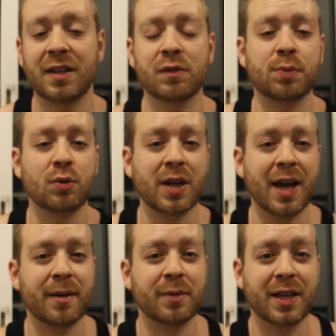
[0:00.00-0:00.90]
Liverpool
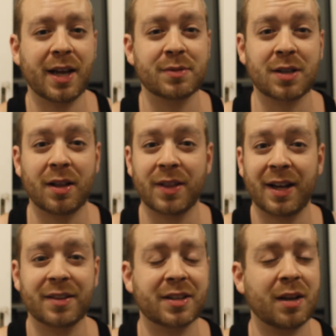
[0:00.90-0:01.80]
game and games like
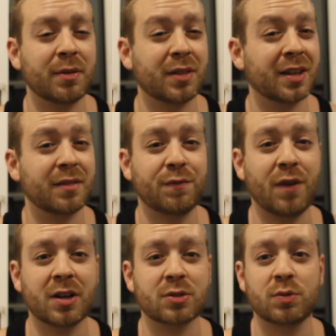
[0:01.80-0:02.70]
that that are coming thick and
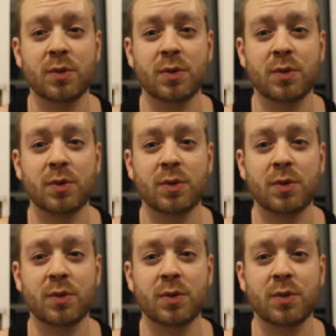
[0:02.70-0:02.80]
fast,